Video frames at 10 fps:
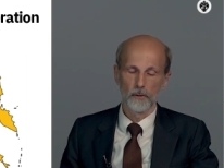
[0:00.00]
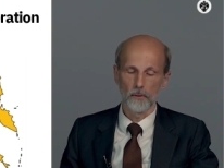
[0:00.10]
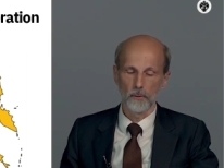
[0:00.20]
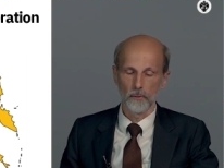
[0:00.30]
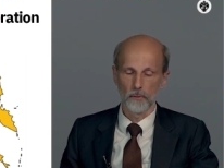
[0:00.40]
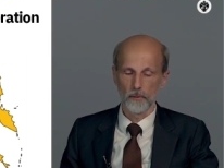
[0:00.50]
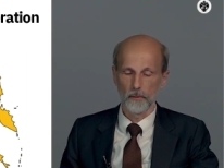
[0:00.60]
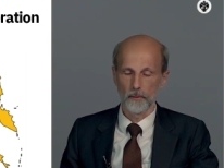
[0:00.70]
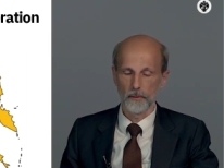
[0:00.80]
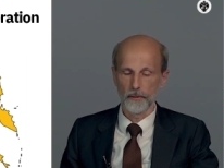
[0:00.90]
to
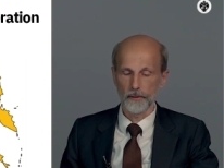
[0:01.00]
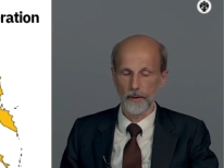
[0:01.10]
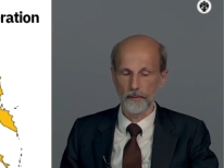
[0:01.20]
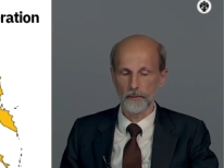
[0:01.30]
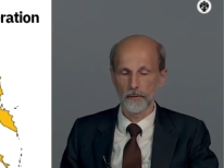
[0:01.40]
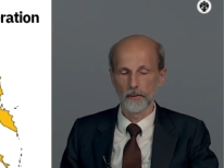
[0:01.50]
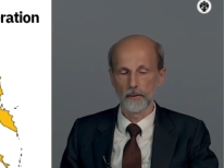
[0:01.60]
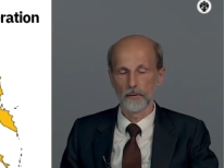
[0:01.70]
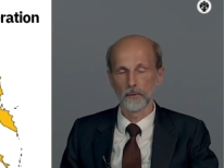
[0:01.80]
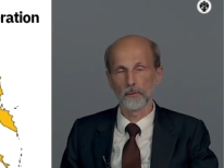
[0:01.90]
uh, discuss
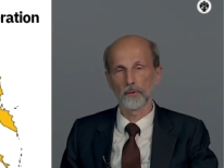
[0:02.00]
not